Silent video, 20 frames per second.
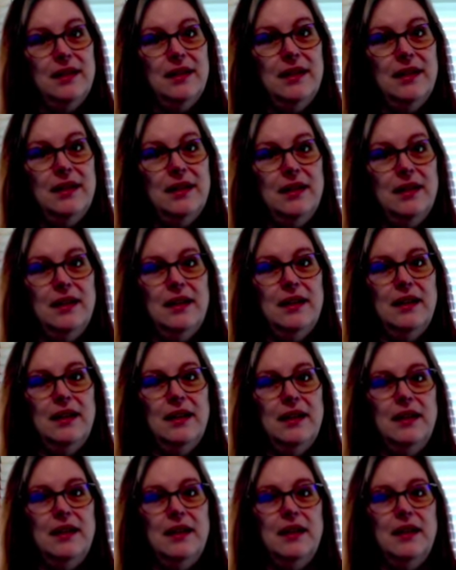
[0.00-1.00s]

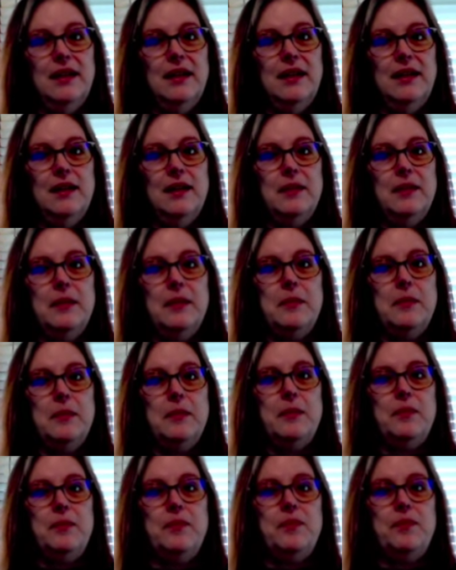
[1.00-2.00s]

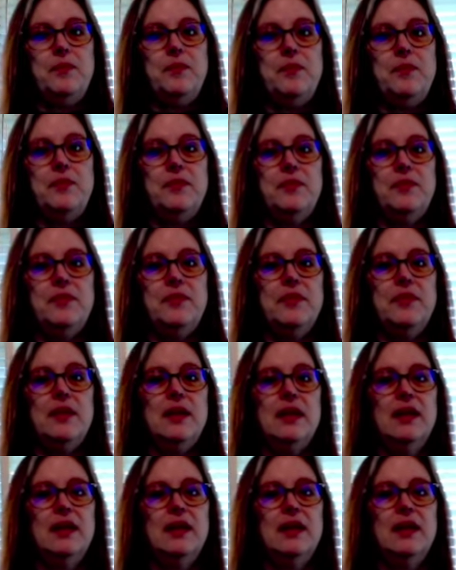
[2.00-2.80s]
Nothing is said.